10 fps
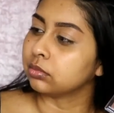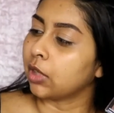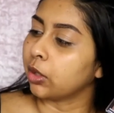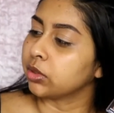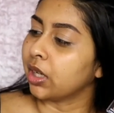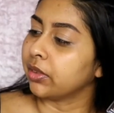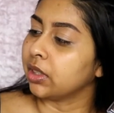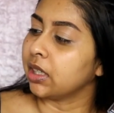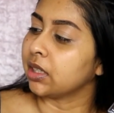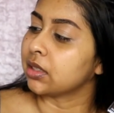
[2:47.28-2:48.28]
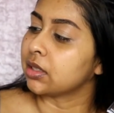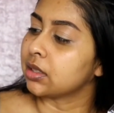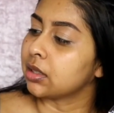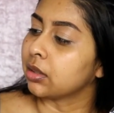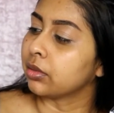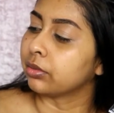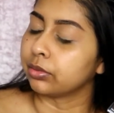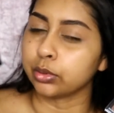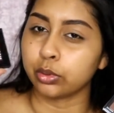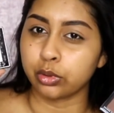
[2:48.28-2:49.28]
I also have the NYX
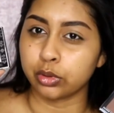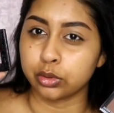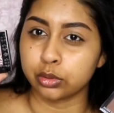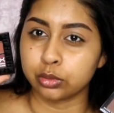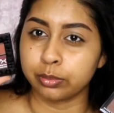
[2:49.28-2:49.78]
Full Throttle